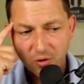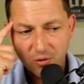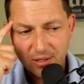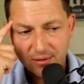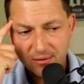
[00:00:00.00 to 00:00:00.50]

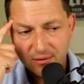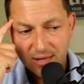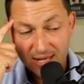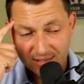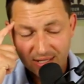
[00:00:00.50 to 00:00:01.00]
doing
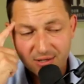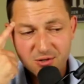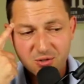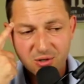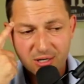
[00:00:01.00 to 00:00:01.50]
as an
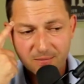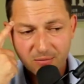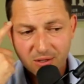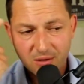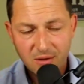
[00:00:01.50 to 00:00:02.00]

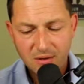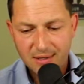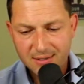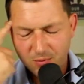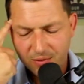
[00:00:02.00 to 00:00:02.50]
industry
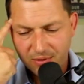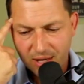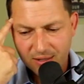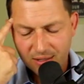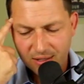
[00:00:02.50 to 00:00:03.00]
is we're
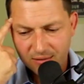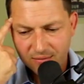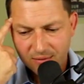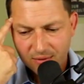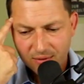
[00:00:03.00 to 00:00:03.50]

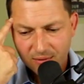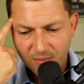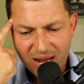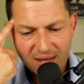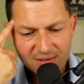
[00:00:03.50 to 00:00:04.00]
thinking,
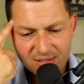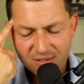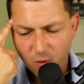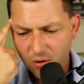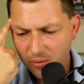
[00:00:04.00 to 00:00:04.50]
man, this
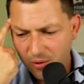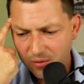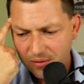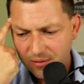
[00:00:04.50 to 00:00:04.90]
is horrible.